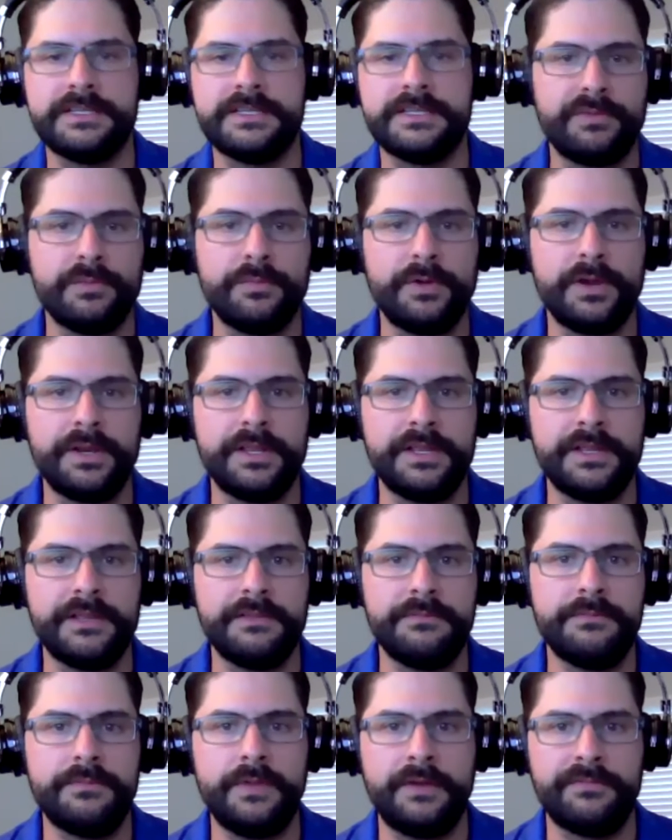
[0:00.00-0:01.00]

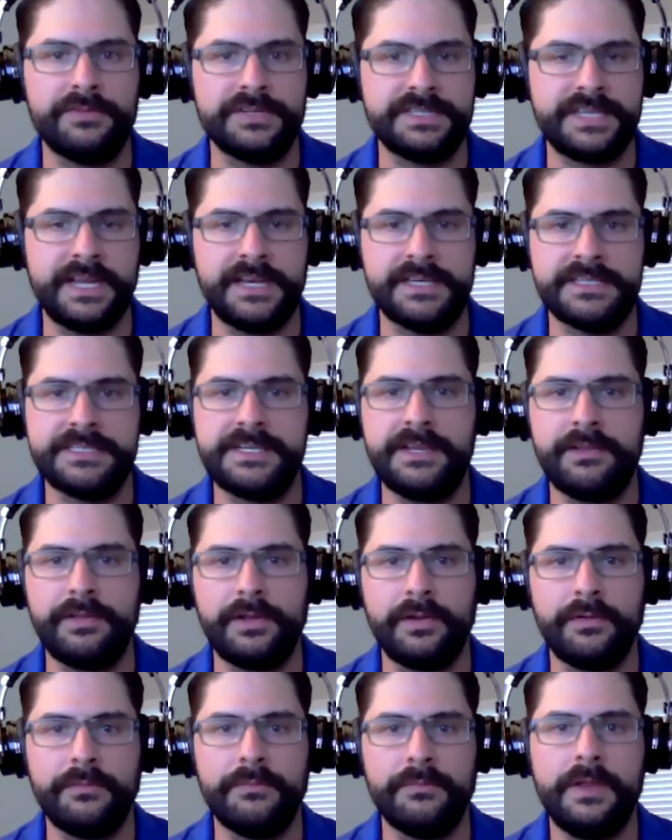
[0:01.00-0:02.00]
every state is
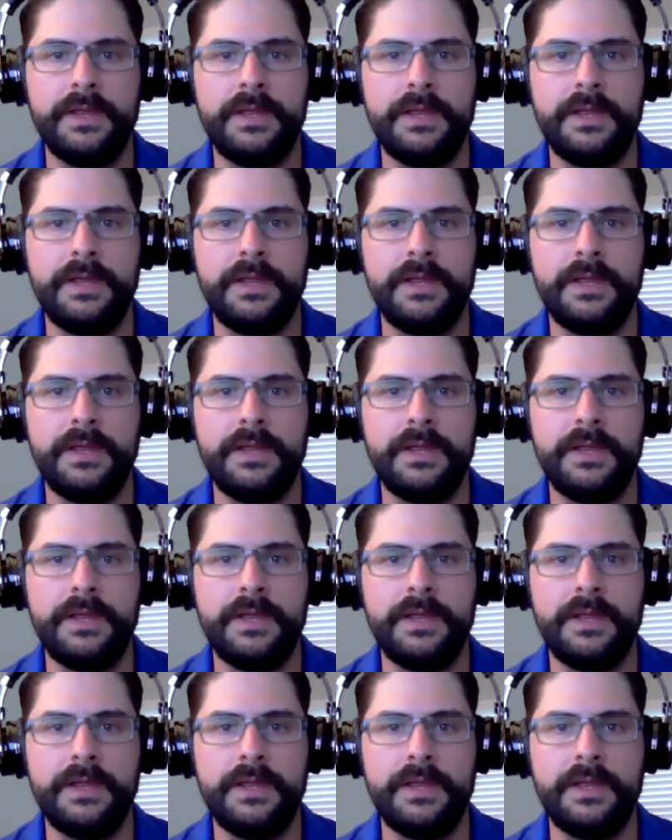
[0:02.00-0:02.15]
dealing